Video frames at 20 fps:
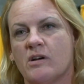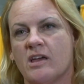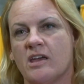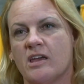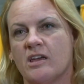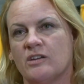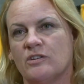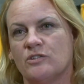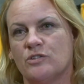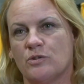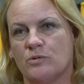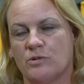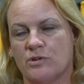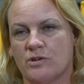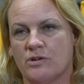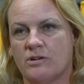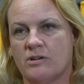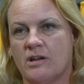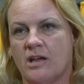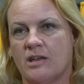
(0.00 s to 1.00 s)
a
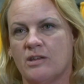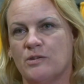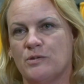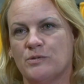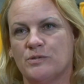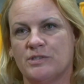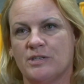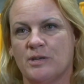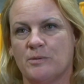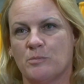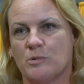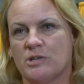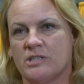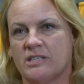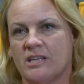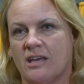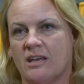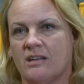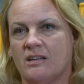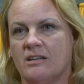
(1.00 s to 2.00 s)
junior at UC
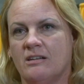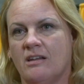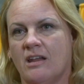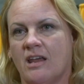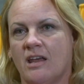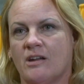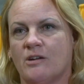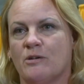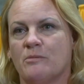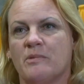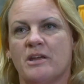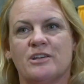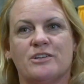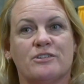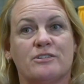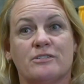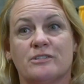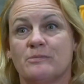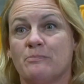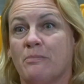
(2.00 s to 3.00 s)
Merced and her
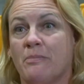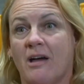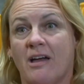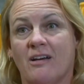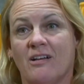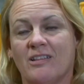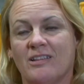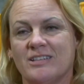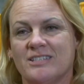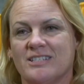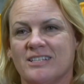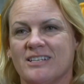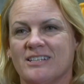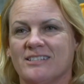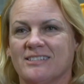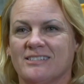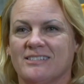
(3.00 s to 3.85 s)
major is biology.